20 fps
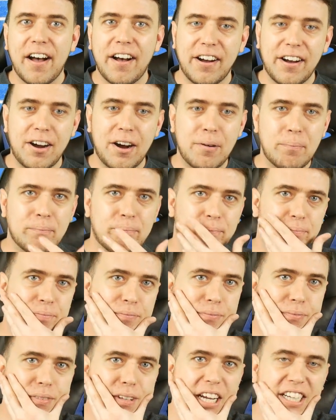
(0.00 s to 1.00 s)
Um,
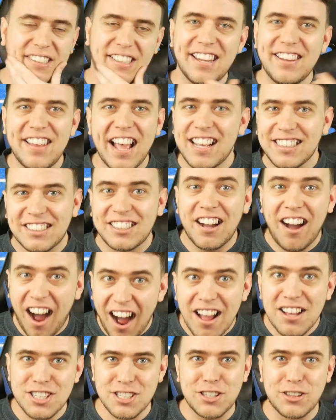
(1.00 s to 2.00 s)
it did that to
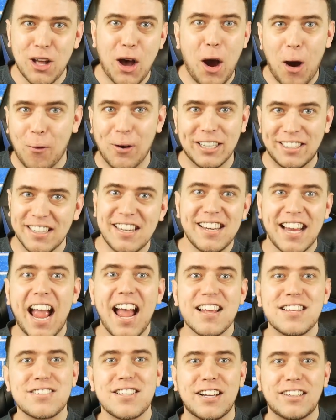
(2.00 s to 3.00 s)
us though. It did it
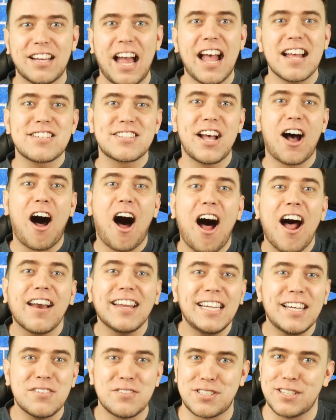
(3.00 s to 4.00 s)
as as the
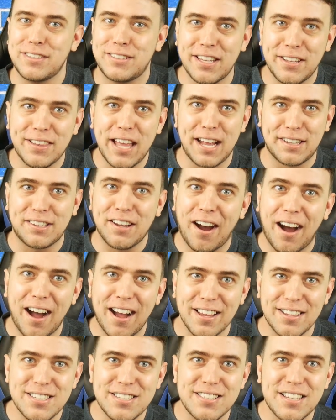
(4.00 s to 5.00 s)
audience. It did that to
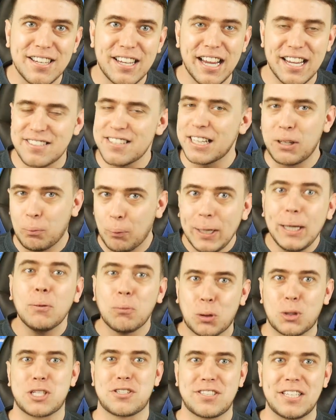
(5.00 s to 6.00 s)
us. It's like we
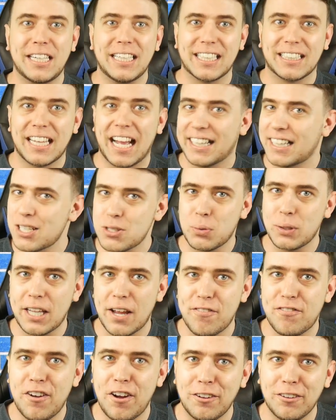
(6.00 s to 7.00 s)
were seeing that. That's what
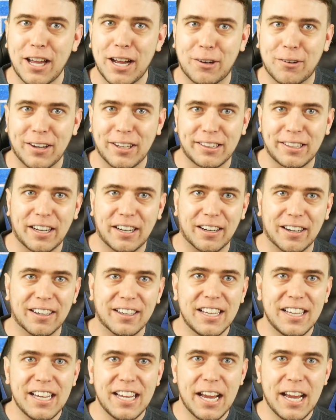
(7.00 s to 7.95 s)
that felt like right there.